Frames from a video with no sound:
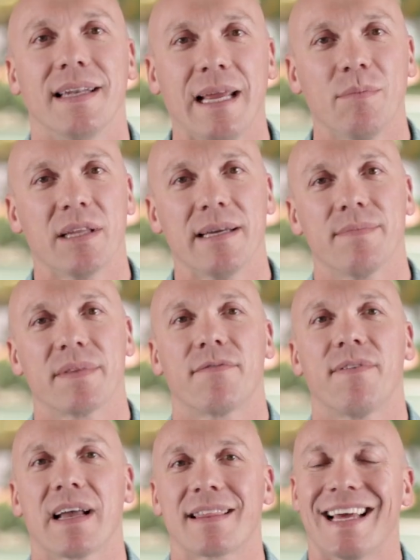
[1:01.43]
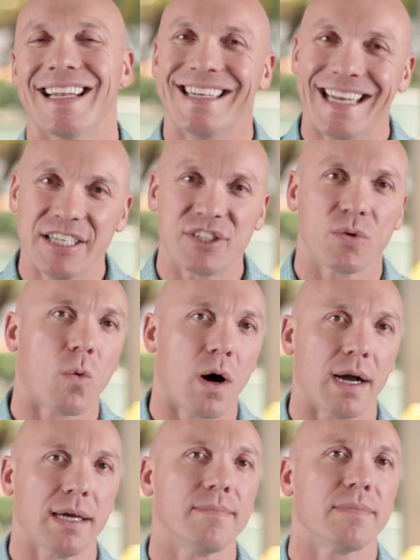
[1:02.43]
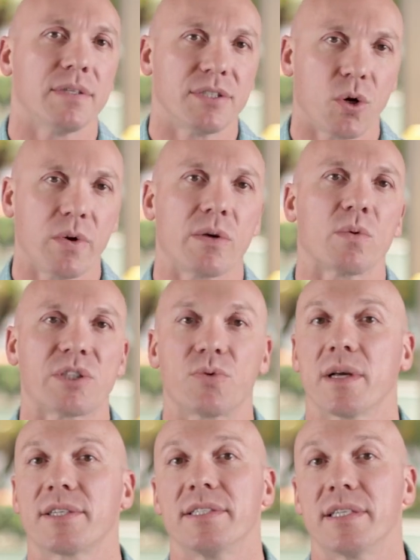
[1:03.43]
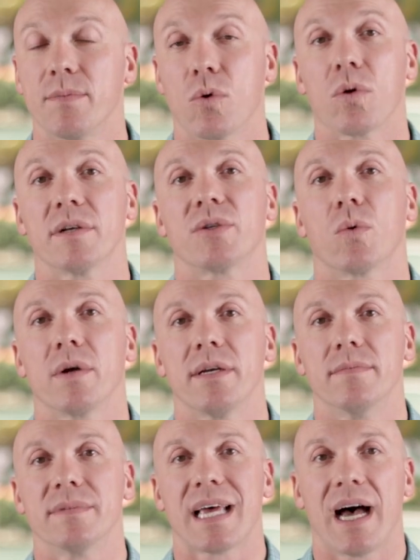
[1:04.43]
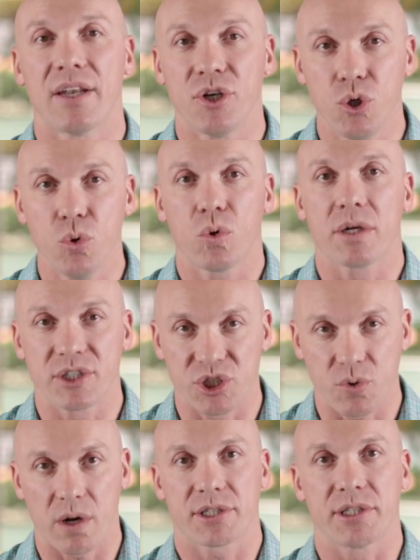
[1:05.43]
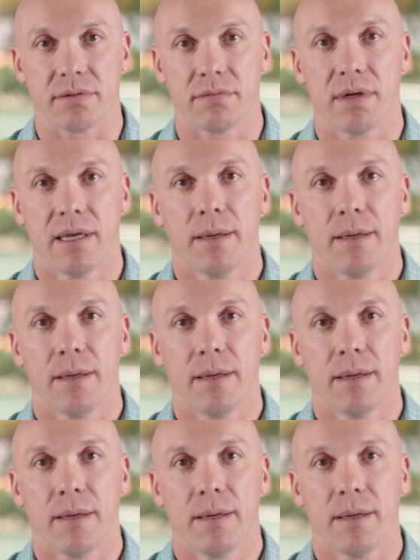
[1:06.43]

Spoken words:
Namely, the fact that nationwide zoning restrictions and moratoriums on new construction